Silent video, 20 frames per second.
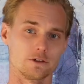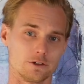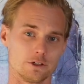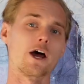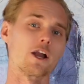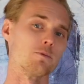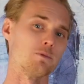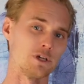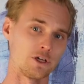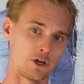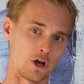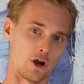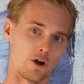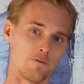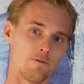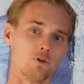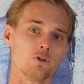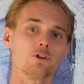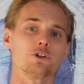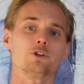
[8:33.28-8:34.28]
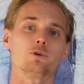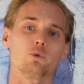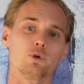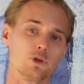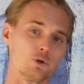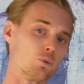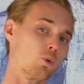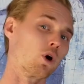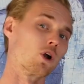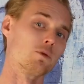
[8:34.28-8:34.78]
to kind of be careful and you,
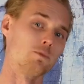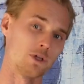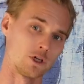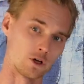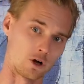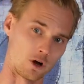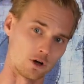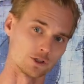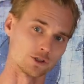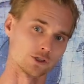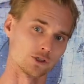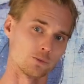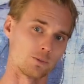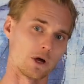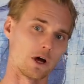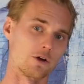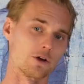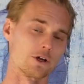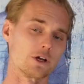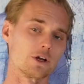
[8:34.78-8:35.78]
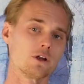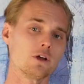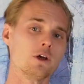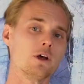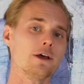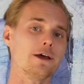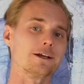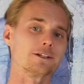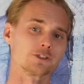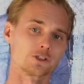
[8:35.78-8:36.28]
you wanna be conscious about it,
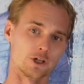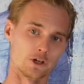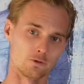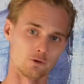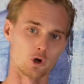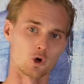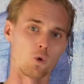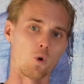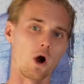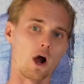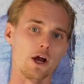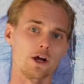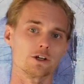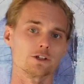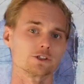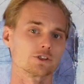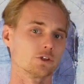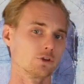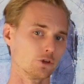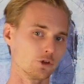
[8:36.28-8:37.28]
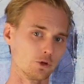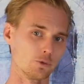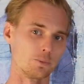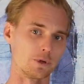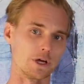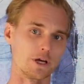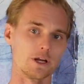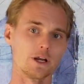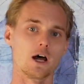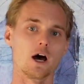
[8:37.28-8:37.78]
it's gonna require just a little
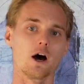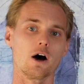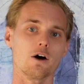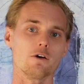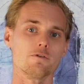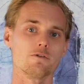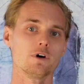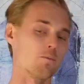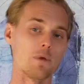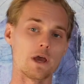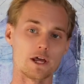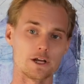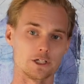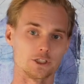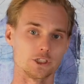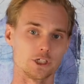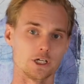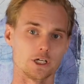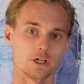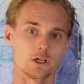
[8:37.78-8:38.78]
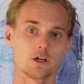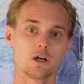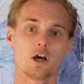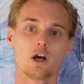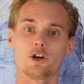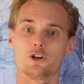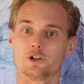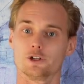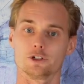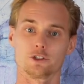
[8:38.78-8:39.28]
bit of managing
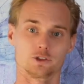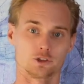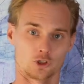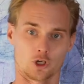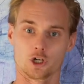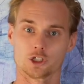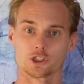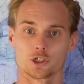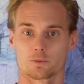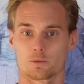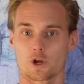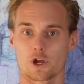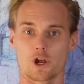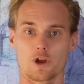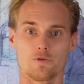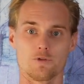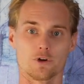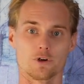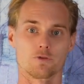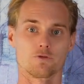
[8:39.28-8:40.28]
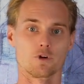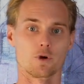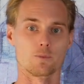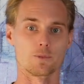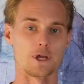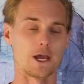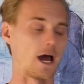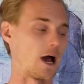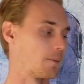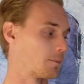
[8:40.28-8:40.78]
your charging behavior
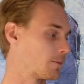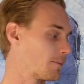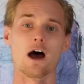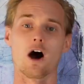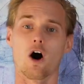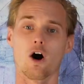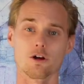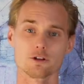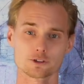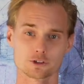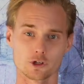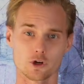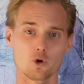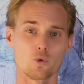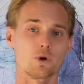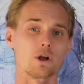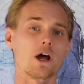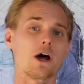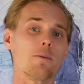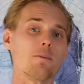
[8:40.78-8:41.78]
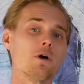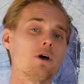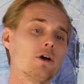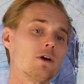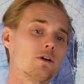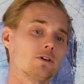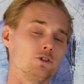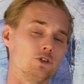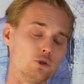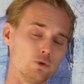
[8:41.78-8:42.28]
from the app. Also, when I'm
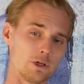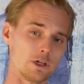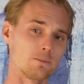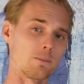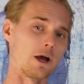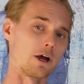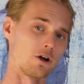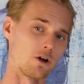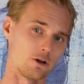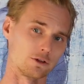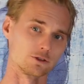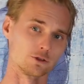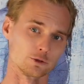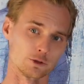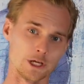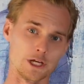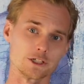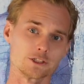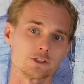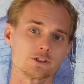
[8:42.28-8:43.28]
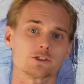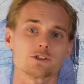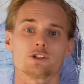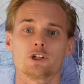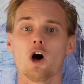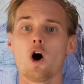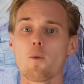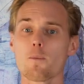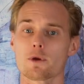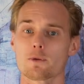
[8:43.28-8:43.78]
doing my consultations
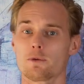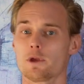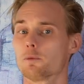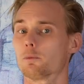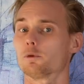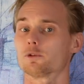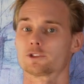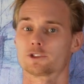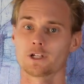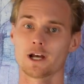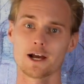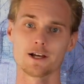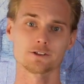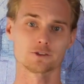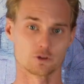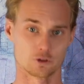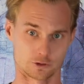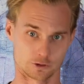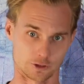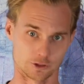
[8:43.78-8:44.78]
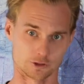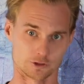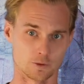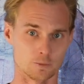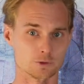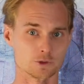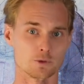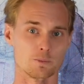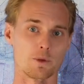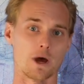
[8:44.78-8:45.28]
and helping people size their
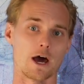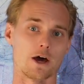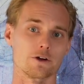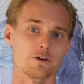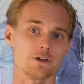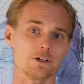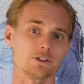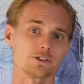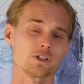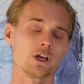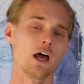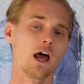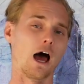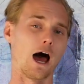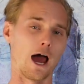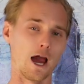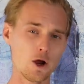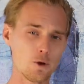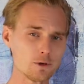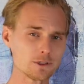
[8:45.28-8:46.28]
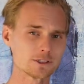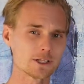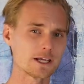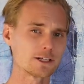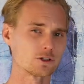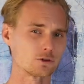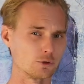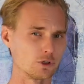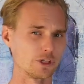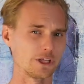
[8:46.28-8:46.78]
systems and batteries, I always
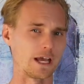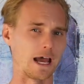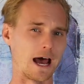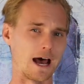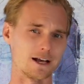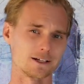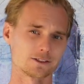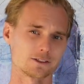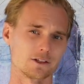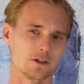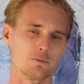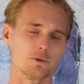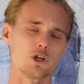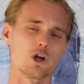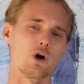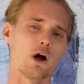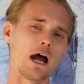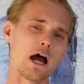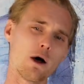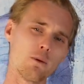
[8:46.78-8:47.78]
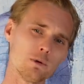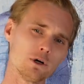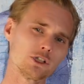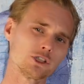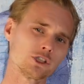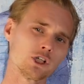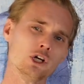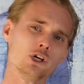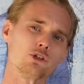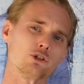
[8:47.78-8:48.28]
like to really ask them, you know, how
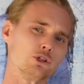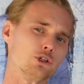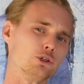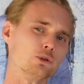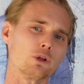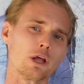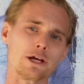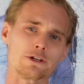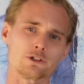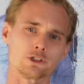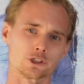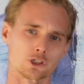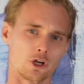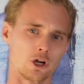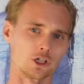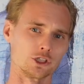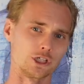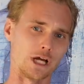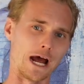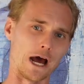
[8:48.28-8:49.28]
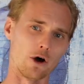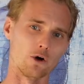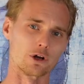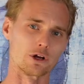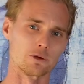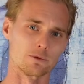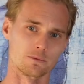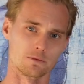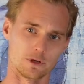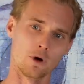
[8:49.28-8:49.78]
much do you like to charge
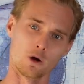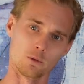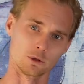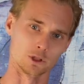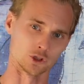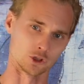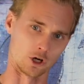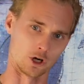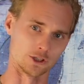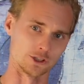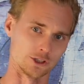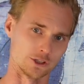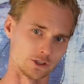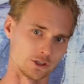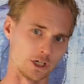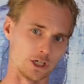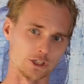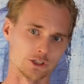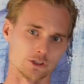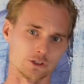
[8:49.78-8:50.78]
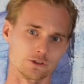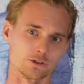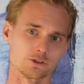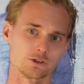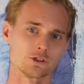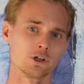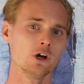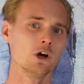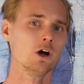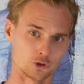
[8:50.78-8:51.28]
out in public charging
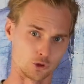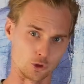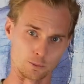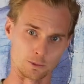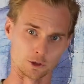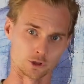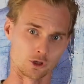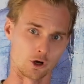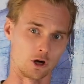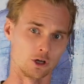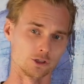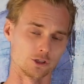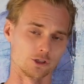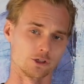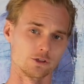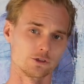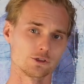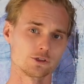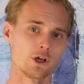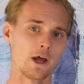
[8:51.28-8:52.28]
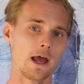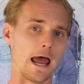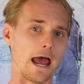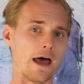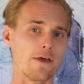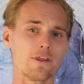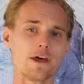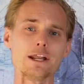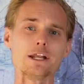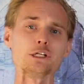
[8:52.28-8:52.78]
stations, superchargers,
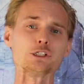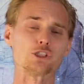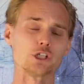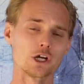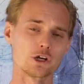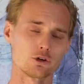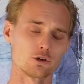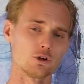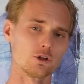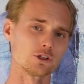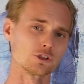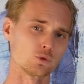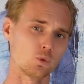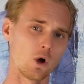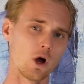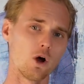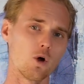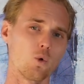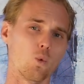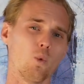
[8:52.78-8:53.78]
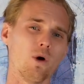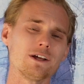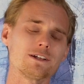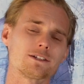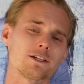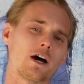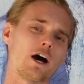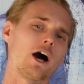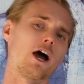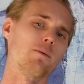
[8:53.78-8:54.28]
and then in general as well,
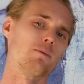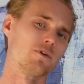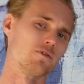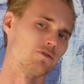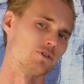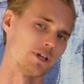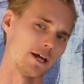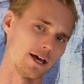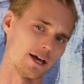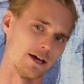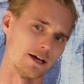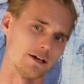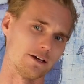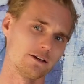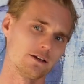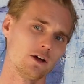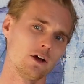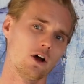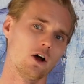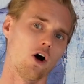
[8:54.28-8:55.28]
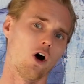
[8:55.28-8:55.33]
what time of day